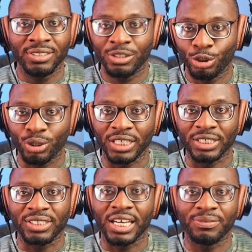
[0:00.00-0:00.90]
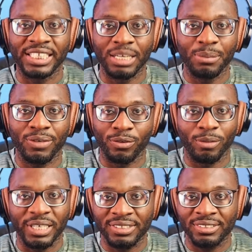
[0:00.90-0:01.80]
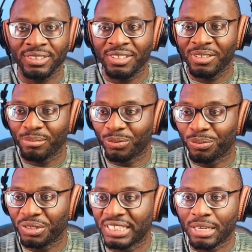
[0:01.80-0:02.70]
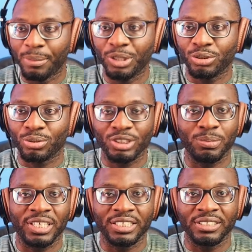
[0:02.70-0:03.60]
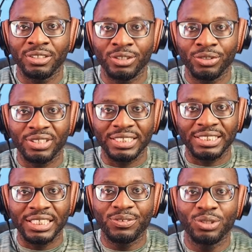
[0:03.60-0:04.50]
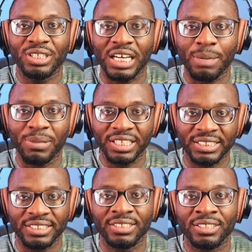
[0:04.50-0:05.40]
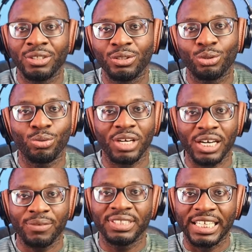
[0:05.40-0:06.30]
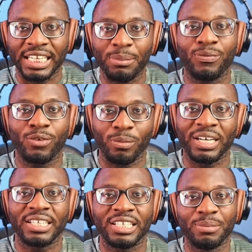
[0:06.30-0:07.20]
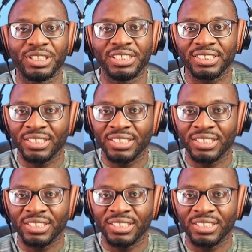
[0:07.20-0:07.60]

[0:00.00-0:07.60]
You can't have dynamic fallbacks, but with Dynamic Shortcodes plugin, it gives you the ability to have dynamic fallback images